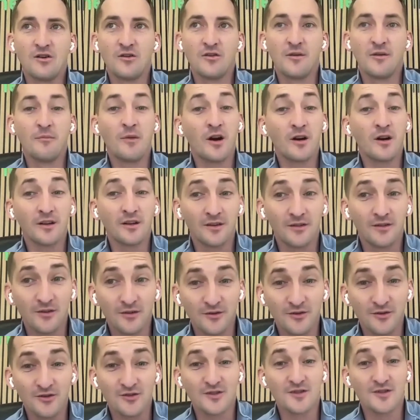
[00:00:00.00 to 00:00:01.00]
the market
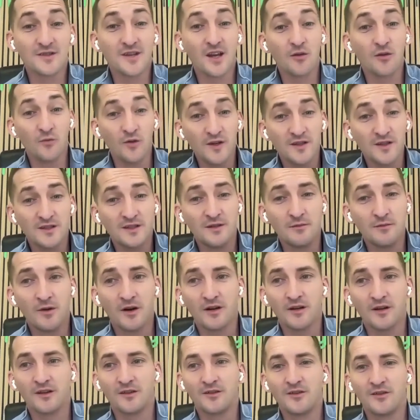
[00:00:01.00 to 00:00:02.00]
conditions. And we see
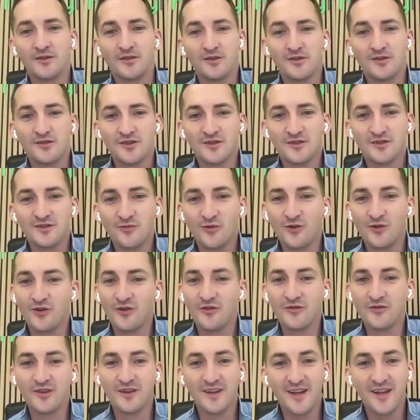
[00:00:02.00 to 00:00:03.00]
market conditions more
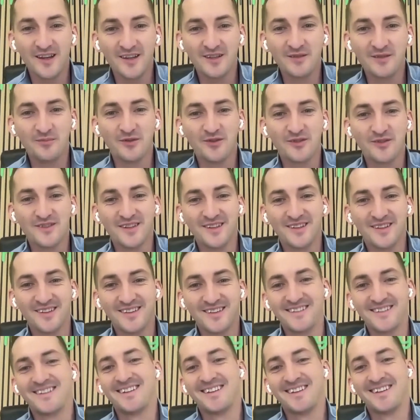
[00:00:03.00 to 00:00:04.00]
of the 90%
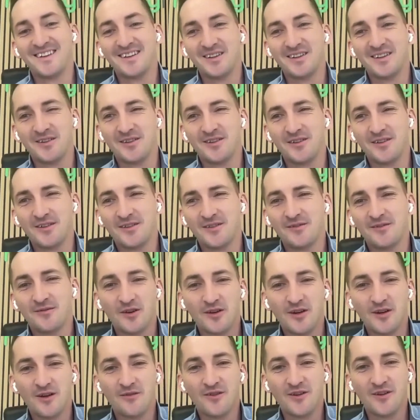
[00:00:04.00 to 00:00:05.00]

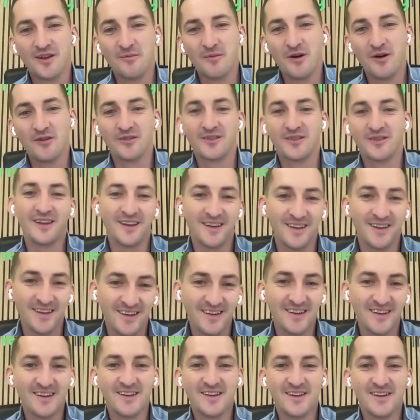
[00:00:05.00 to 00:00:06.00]
recovered amount than
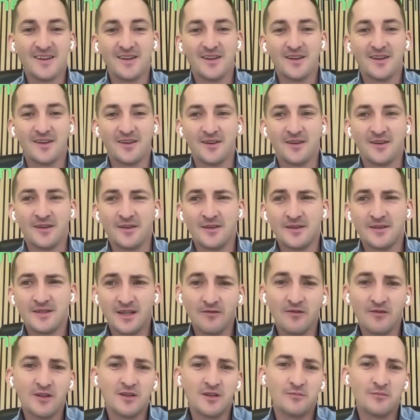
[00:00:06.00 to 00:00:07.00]

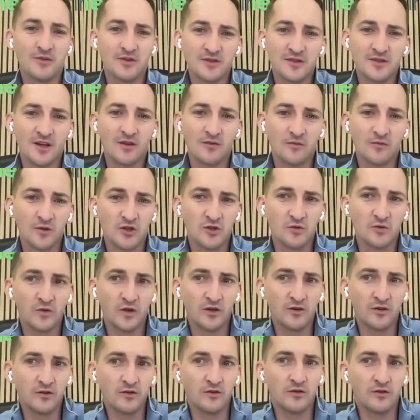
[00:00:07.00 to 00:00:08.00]
70%, which
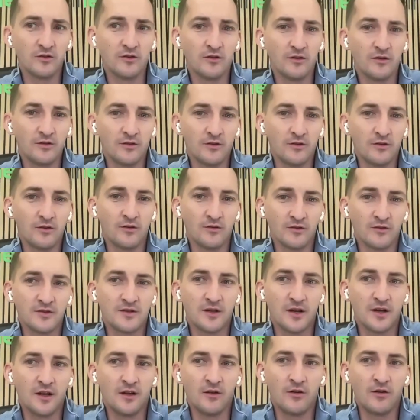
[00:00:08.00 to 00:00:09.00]
we could,
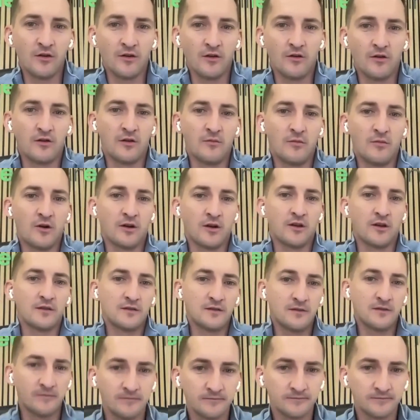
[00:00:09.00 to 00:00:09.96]
sell on a market.